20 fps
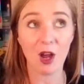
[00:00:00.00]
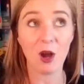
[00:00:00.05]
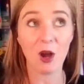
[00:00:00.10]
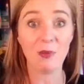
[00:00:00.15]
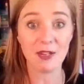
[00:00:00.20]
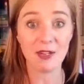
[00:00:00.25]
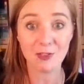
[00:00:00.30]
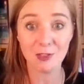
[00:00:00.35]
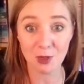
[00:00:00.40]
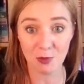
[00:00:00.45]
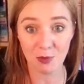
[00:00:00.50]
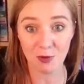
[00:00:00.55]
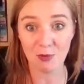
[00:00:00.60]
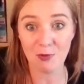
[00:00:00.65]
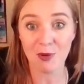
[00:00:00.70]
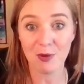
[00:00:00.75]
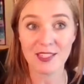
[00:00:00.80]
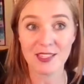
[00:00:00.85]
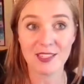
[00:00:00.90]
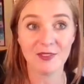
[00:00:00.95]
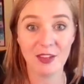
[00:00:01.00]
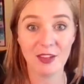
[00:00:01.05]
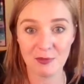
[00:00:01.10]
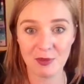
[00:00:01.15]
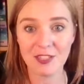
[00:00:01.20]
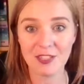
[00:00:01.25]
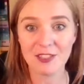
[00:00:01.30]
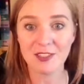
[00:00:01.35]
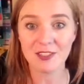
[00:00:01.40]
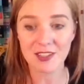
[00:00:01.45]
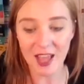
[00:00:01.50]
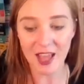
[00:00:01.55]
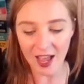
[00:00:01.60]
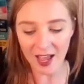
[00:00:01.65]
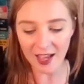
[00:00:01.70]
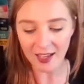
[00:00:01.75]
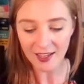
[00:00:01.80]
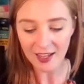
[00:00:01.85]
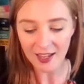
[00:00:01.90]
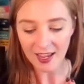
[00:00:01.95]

I'll be super impressed if anybody does that.